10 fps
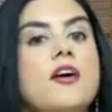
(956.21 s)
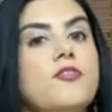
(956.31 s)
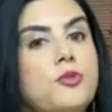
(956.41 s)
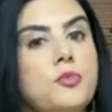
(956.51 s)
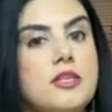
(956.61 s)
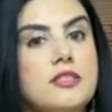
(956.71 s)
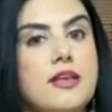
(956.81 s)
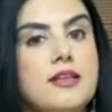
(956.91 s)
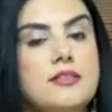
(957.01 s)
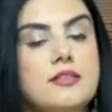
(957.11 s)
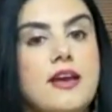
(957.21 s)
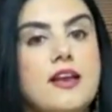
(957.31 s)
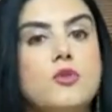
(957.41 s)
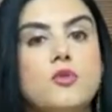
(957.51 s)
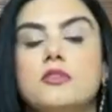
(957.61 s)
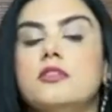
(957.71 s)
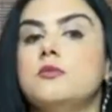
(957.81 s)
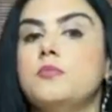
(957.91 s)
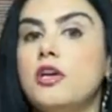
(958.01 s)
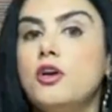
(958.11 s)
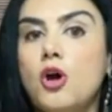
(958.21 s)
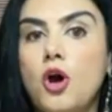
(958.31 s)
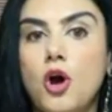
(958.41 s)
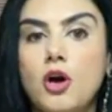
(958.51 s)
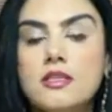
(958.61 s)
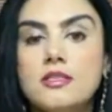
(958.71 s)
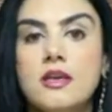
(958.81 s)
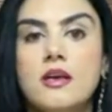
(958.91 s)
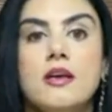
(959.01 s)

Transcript: after breast cancer diagnosis because